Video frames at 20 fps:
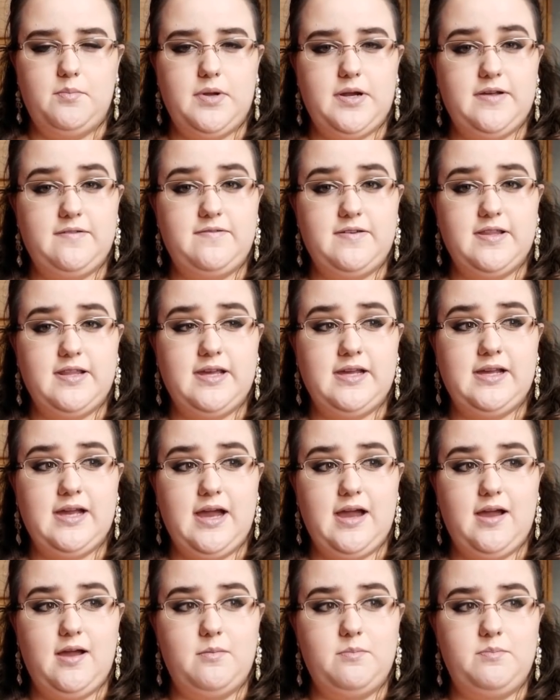but I feel
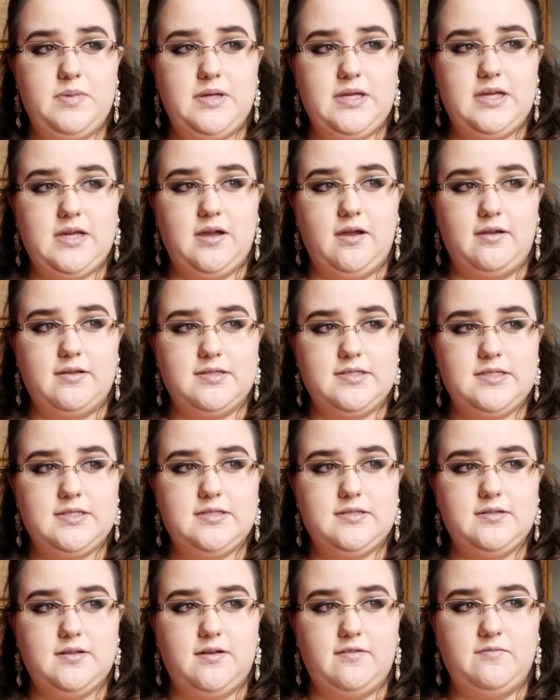like
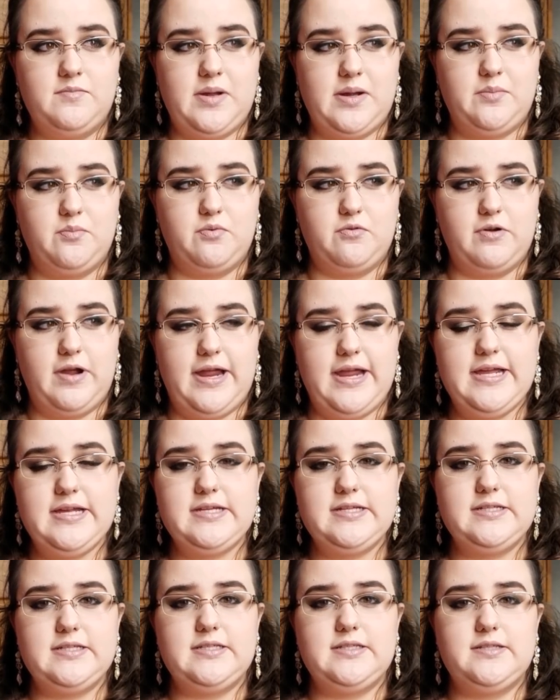because of my
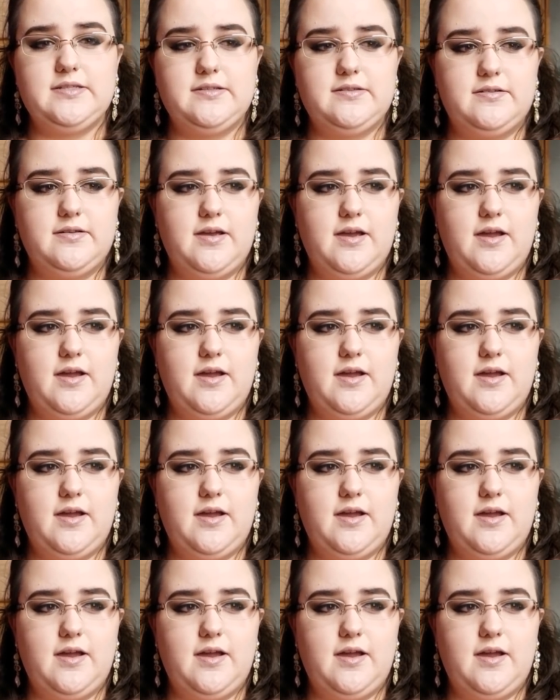breaks,